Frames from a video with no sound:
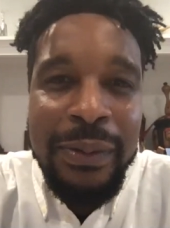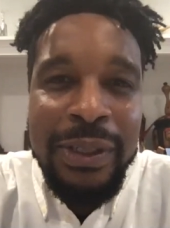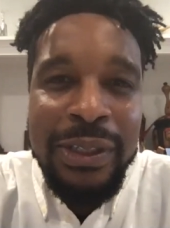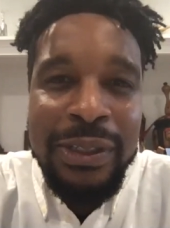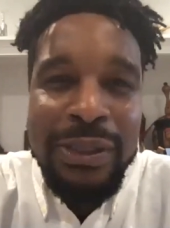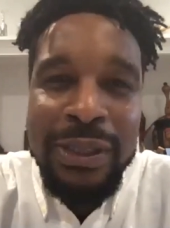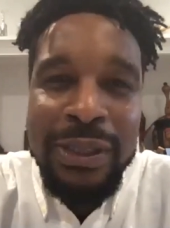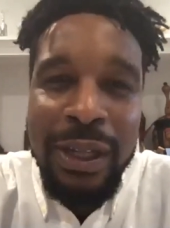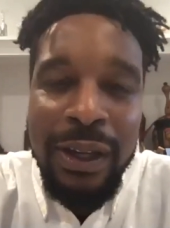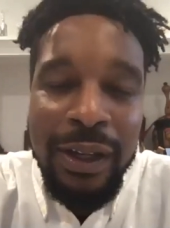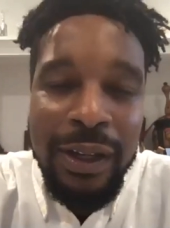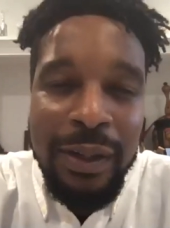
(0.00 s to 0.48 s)
you
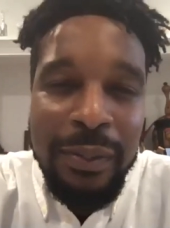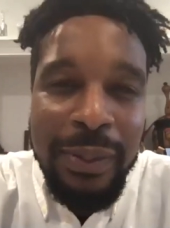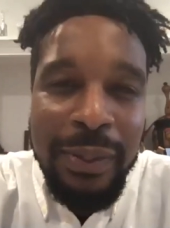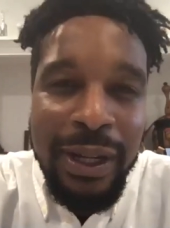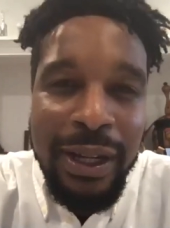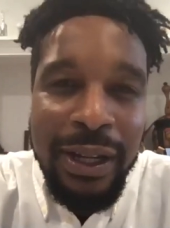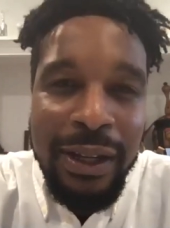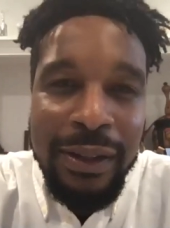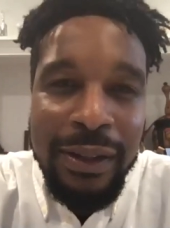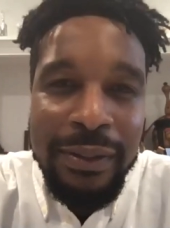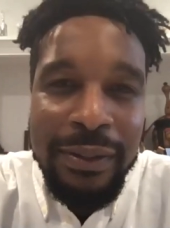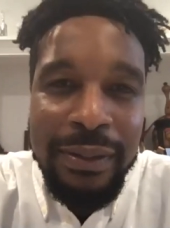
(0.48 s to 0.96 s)
talk
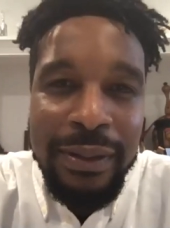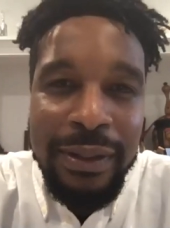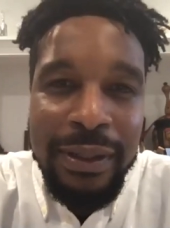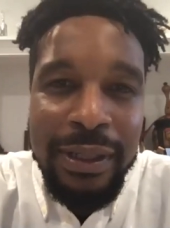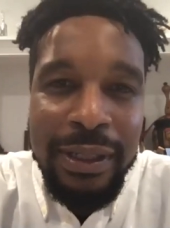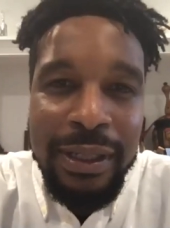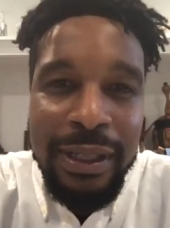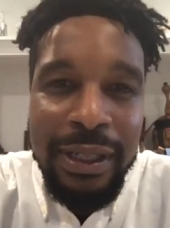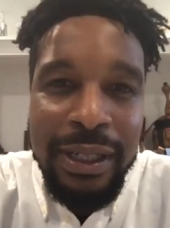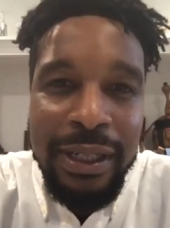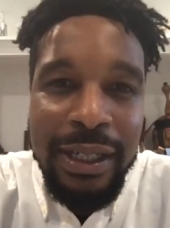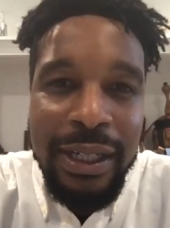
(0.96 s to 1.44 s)
about
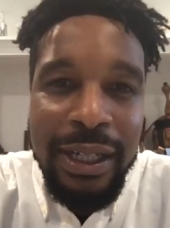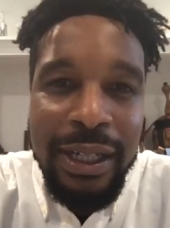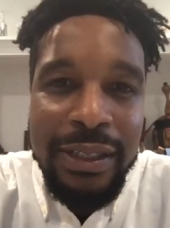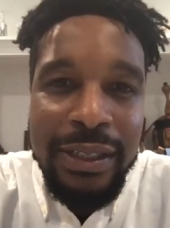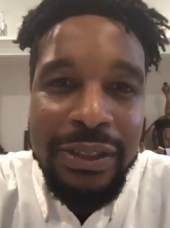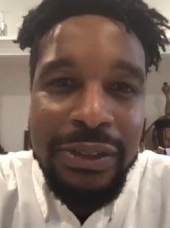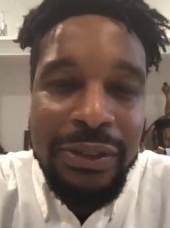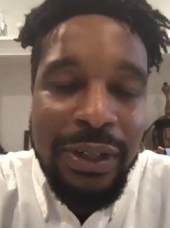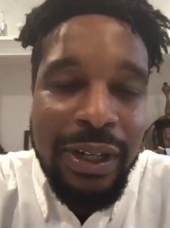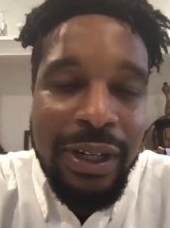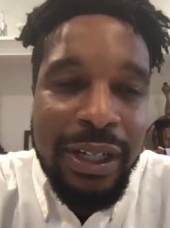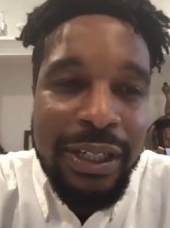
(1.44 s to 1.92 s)
a, a
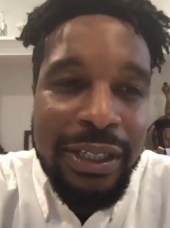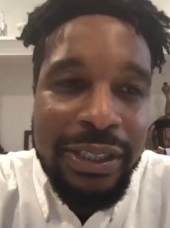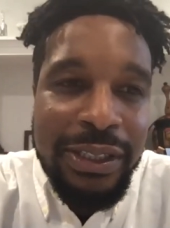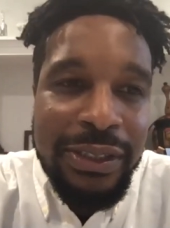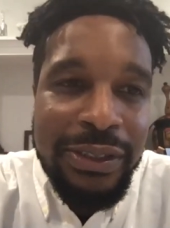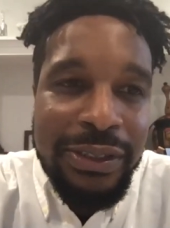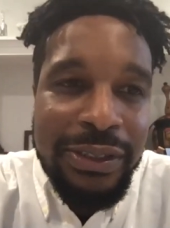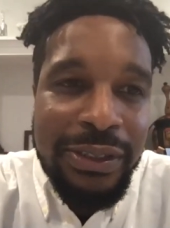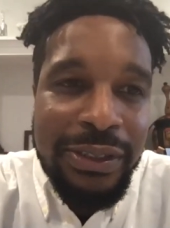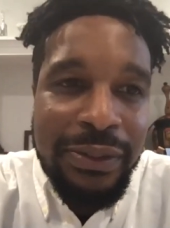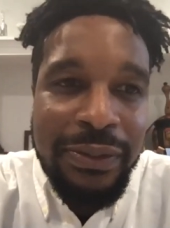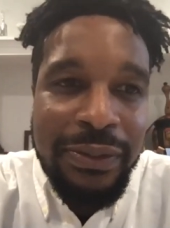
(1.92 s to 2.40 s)
drug
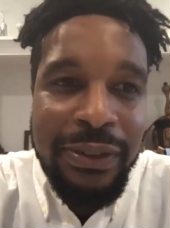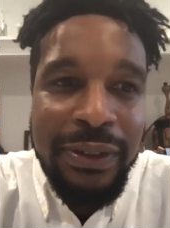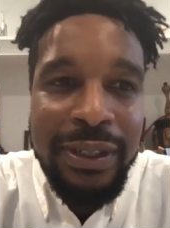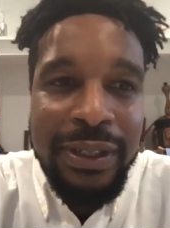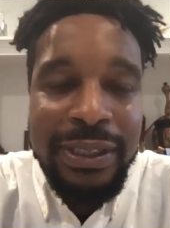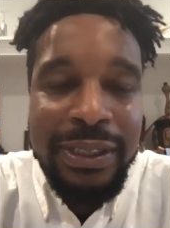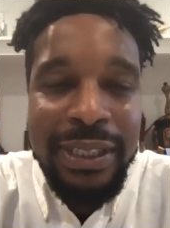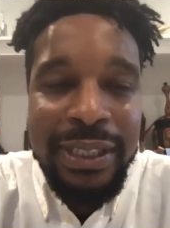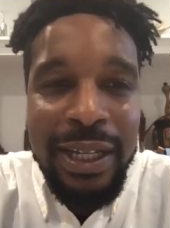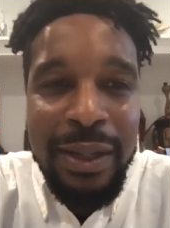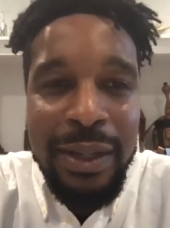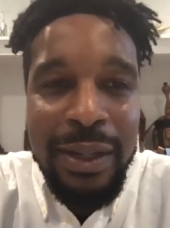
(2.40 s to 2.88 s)
user, for
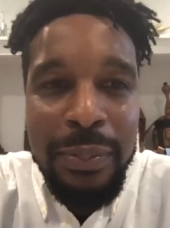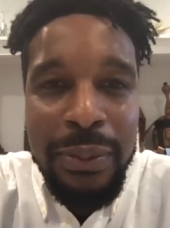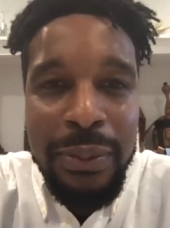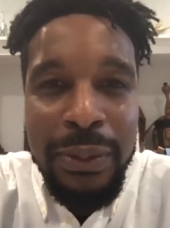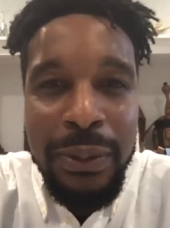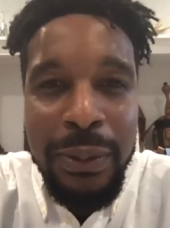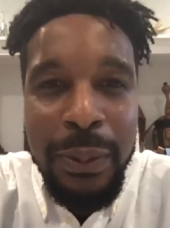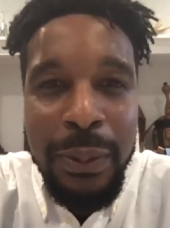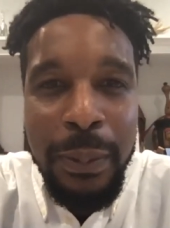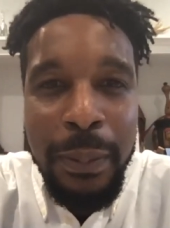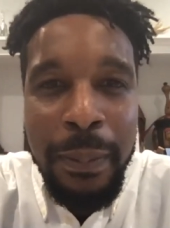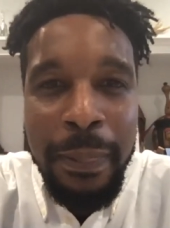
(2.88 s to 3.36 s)

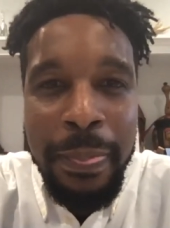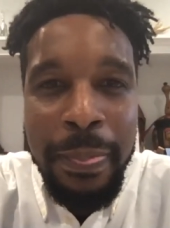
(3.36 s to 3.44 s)
example,